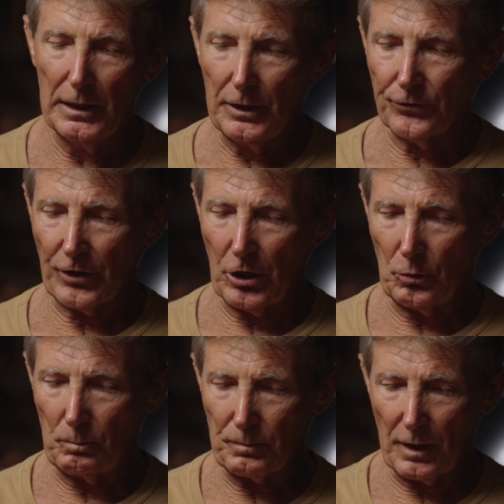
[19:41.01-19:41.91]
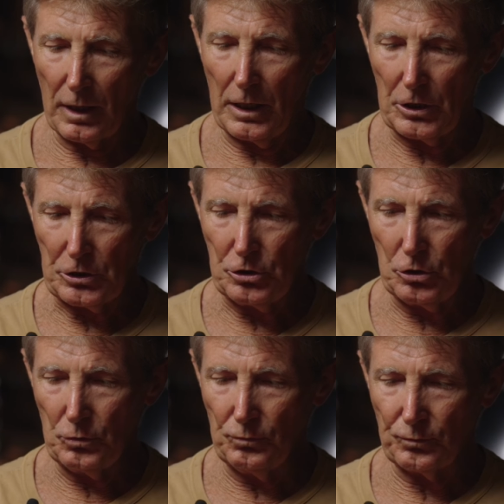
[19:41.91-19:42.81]
So
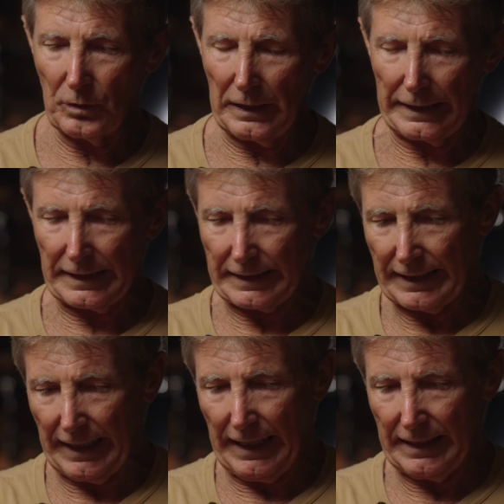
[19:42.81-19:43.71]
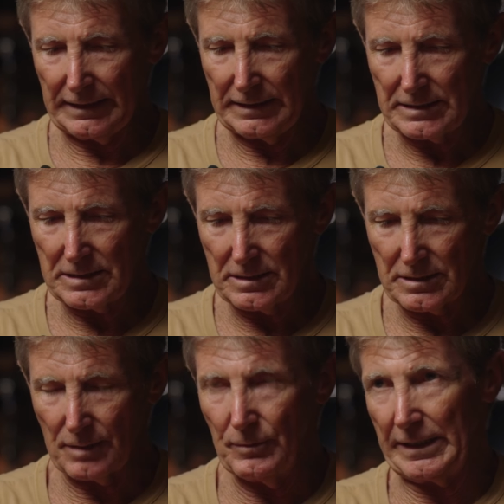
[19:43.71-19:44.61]
a car,
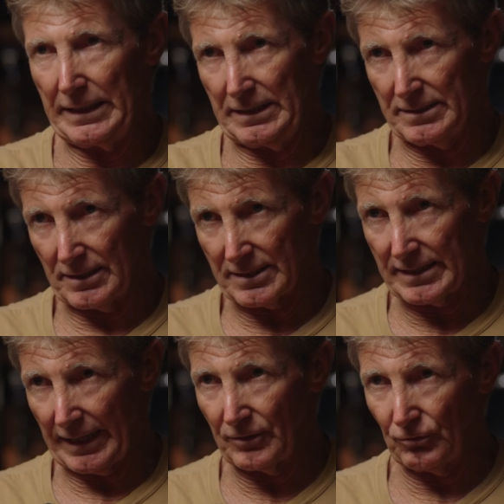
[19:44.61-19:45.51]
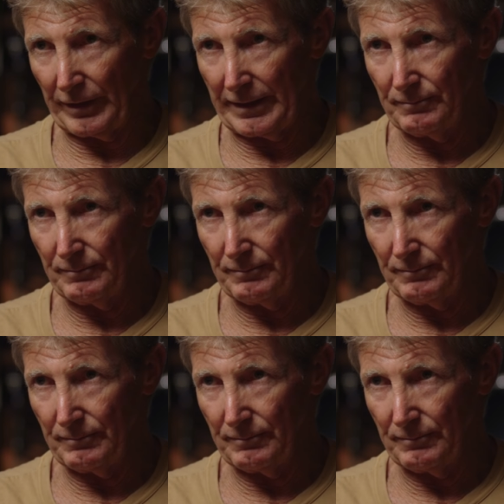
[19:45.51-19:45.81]
to me, is a secondary.